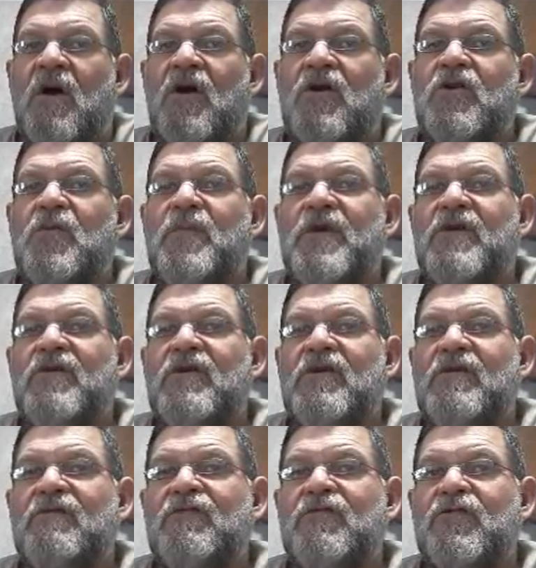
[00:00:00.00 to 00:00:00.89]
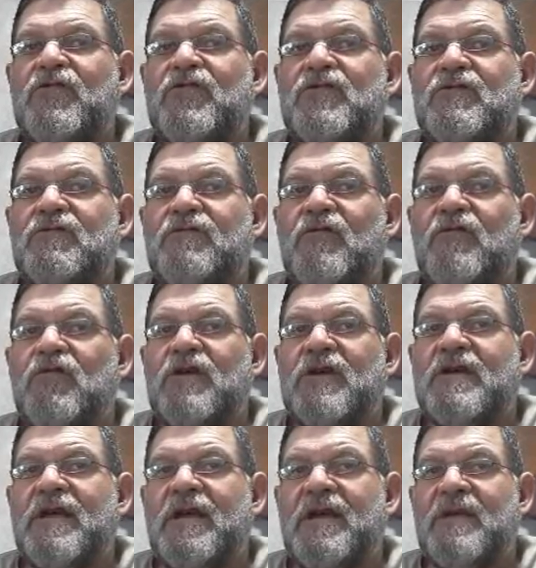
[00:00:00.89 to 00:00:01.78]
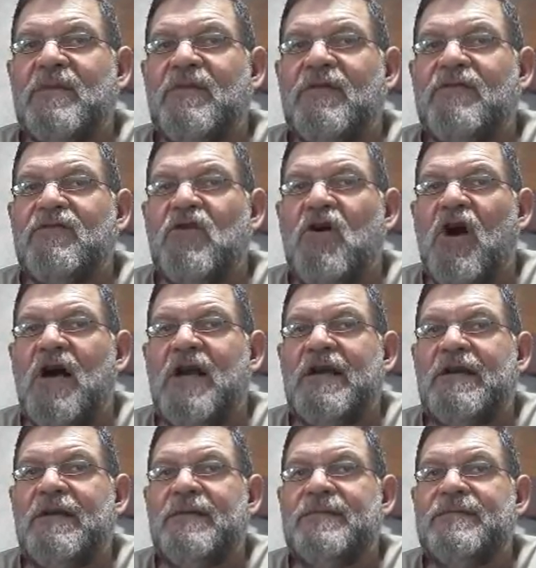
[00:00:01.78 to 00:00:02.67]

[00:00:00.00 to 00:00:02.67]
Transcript: Are you bearing fruit for the kingdom of God?